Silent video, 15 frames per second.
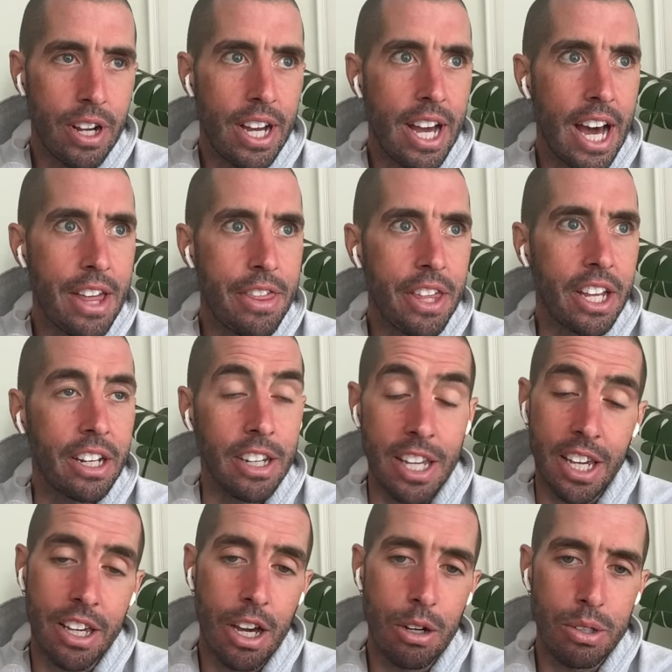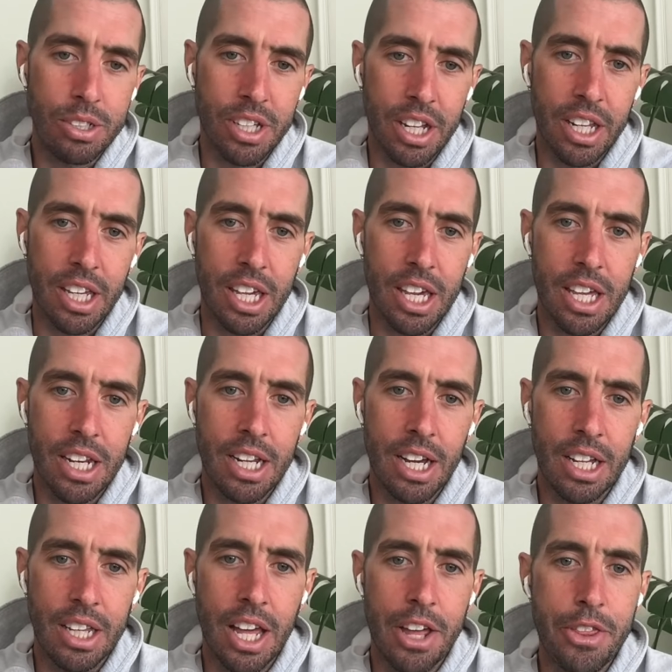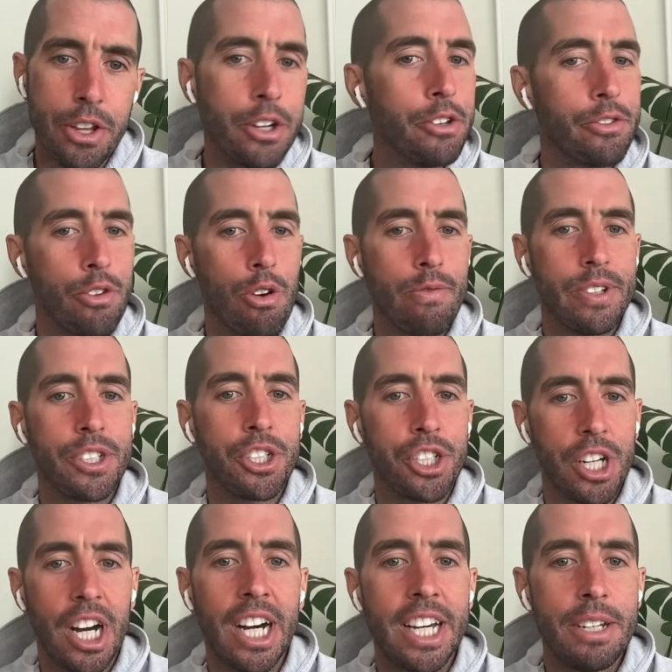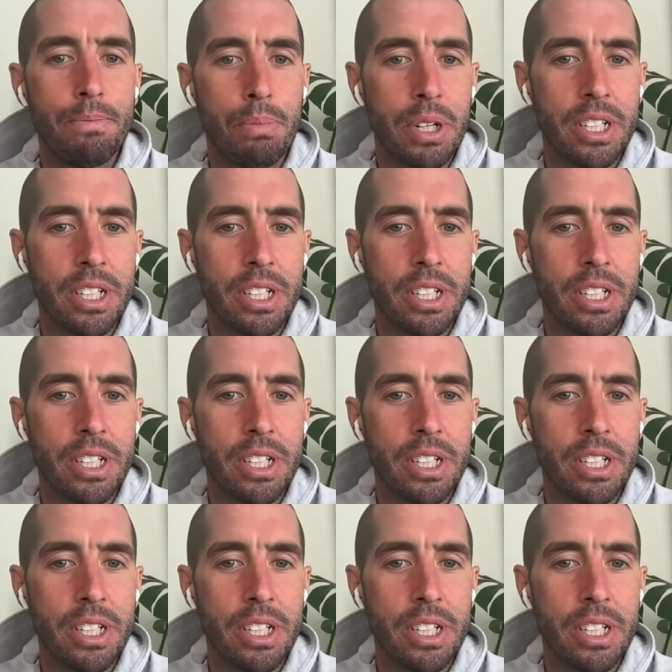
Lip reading: year, I think Nico is going to get a lot of the deserved shine,